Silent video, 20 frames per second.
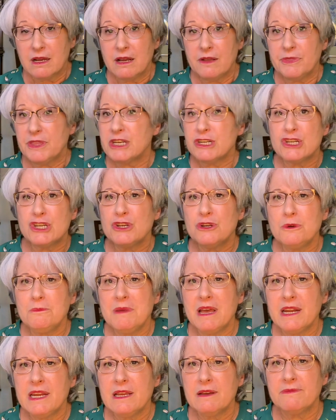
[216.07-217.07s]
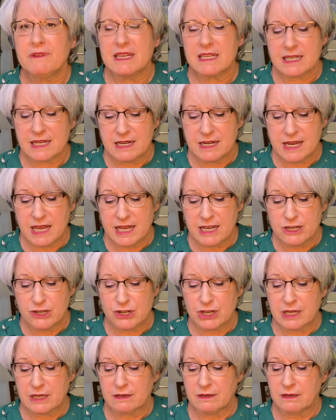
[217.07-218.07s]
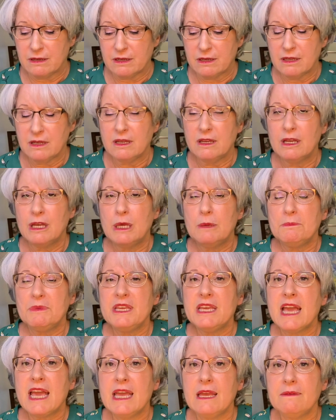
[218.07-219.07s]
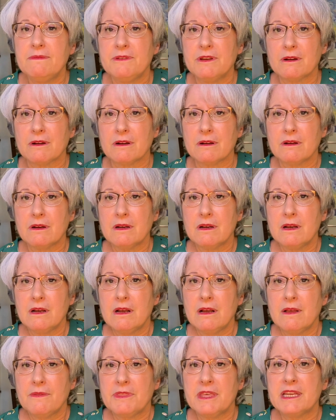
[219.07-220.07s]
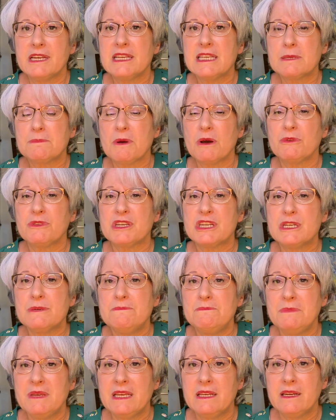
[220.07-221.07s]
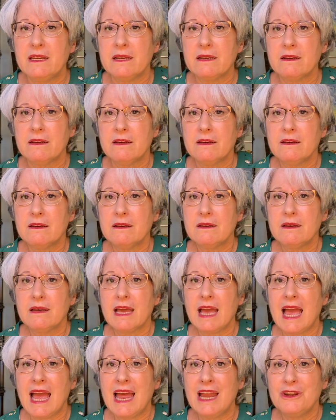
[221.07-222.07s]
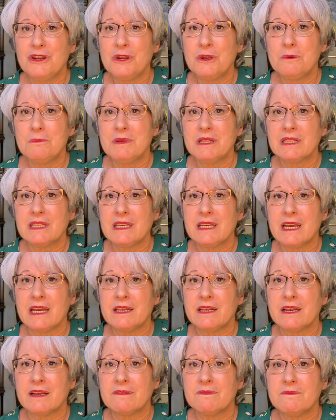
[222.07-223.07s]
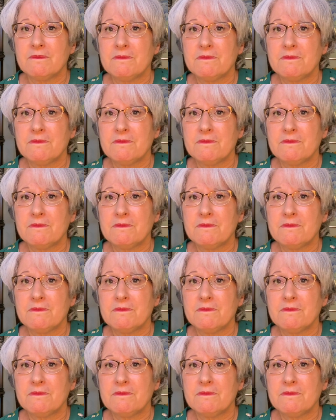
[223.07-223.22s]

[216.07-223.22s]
that too many of us engage in, behavior that is both demeaning and humiliating.